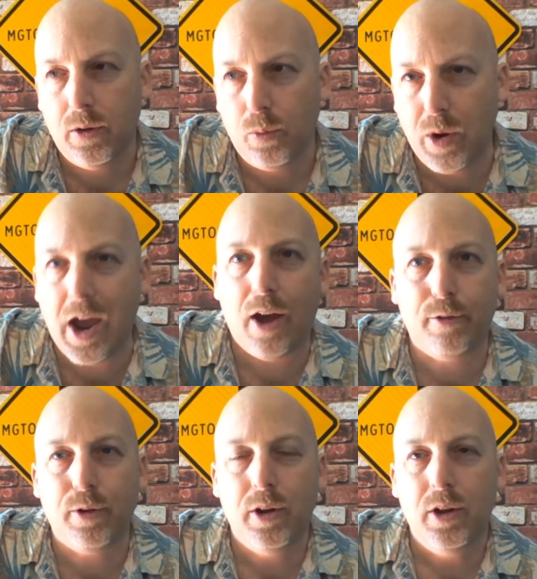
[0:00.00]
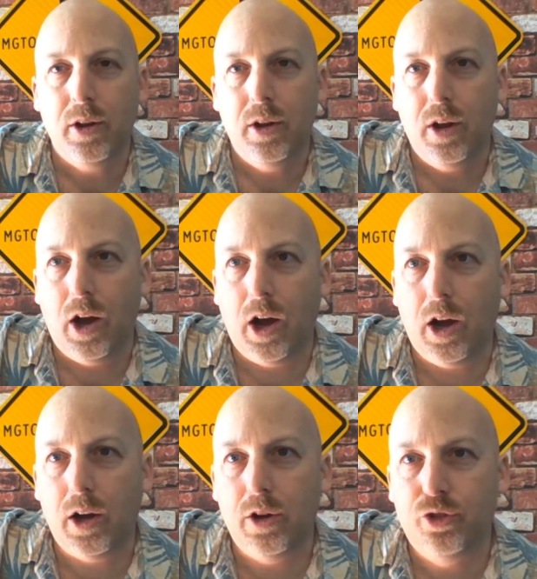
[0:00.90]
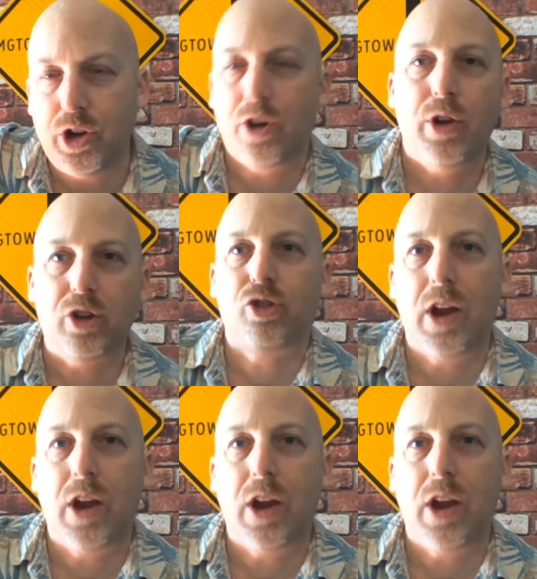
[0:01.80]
We have generation